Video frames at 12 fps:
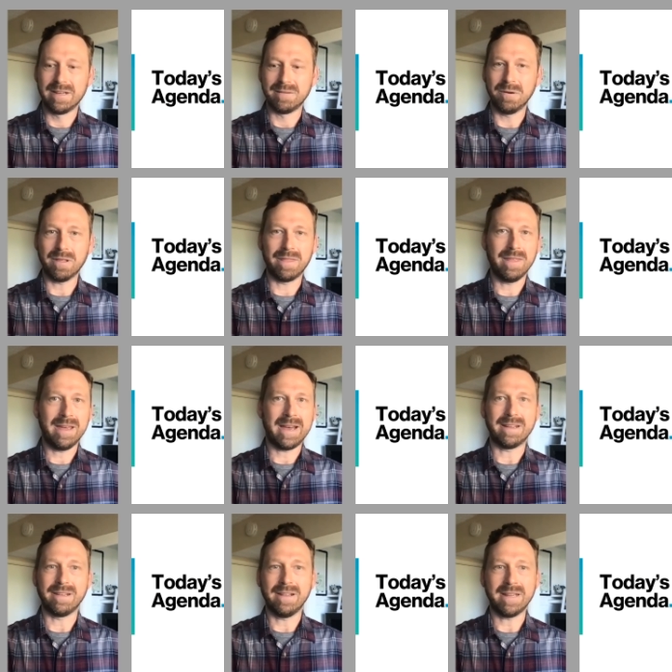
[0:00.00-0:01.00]
With
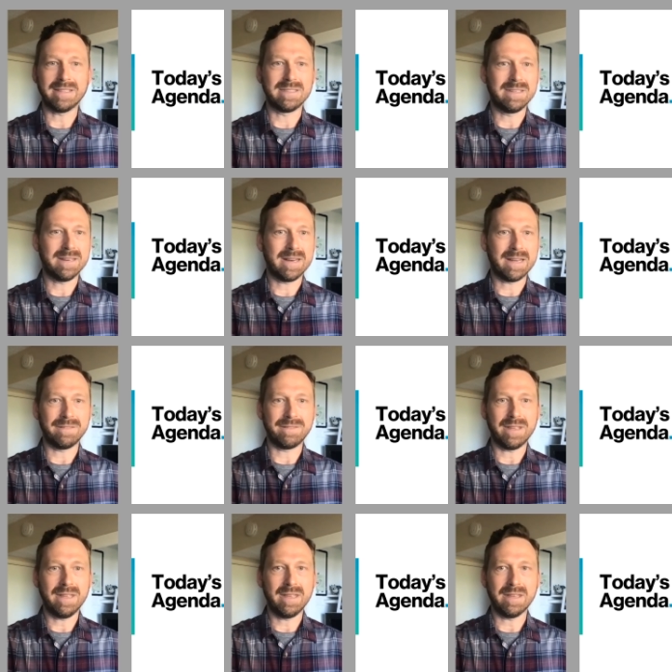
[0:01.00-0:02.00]
that, let's dive
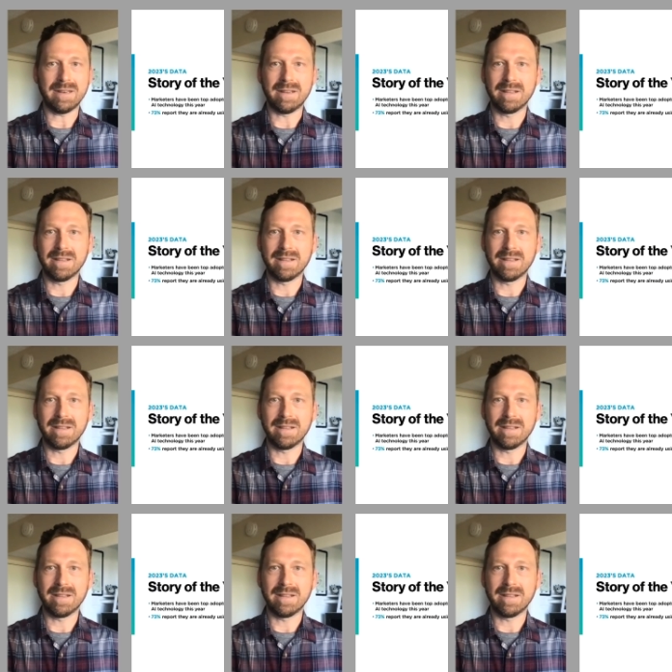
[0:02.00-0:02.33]
in.